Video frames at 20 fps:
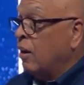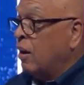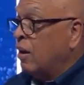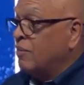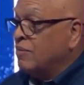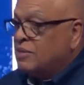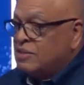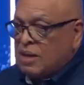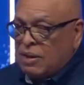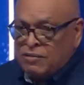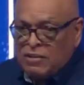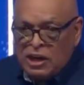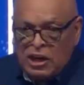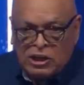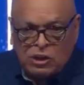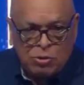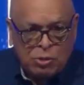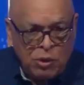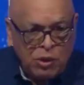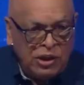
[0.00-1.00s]
All of us have an
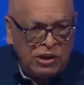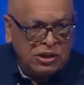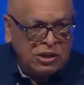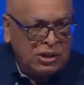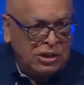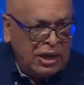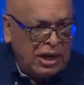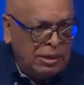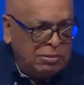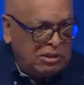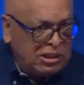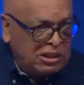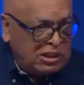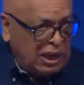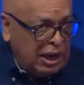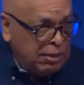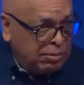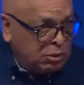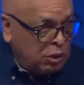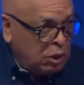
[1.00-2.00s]
expiration date
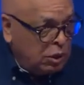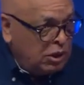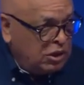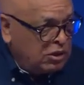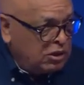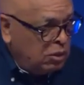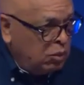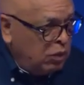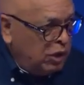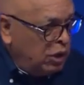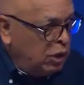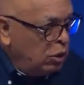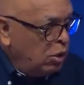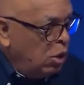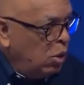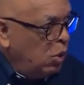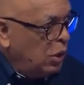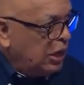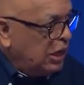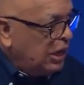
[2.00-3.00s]
stamped on us, and we don't know